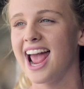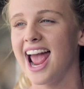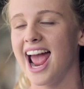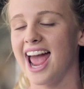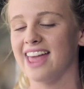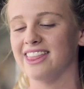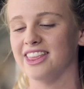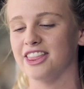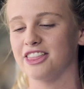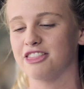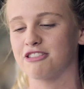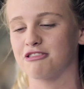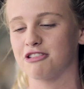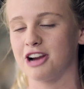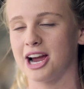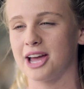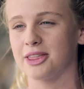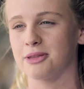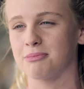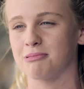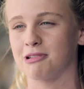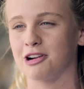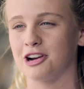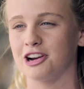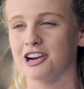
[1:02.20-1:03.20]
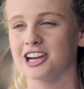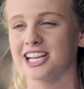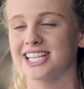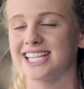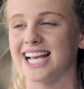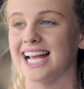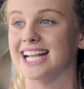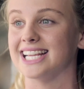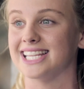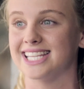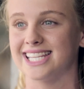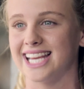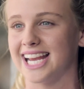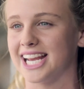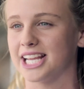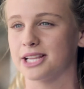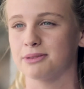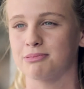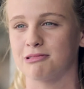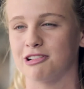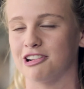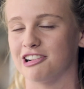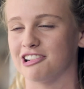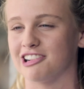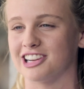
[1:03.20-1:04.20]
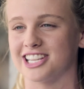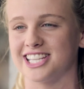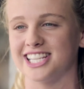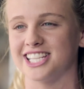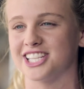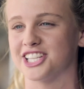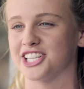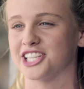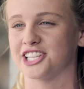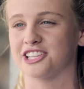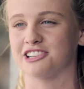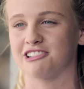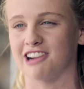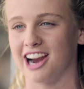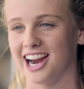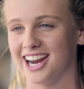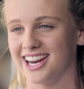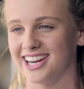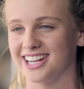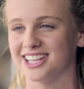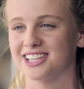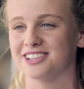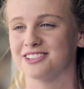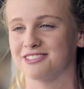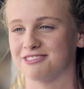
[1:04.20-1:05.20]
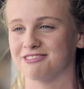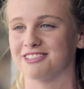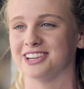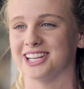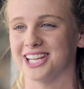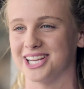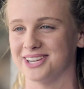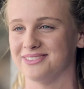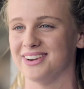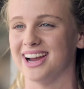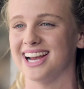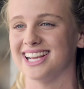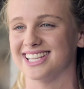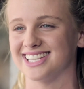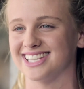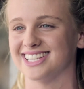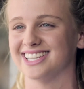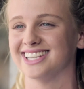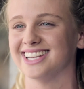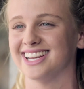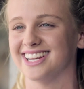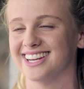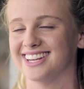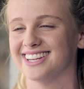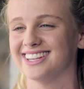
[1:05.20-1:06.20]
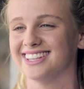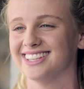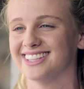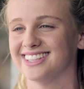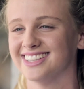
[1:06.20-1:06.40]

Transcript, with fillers: and then throughout the progress and seeing the progress is just great. It's really amazing, yeah.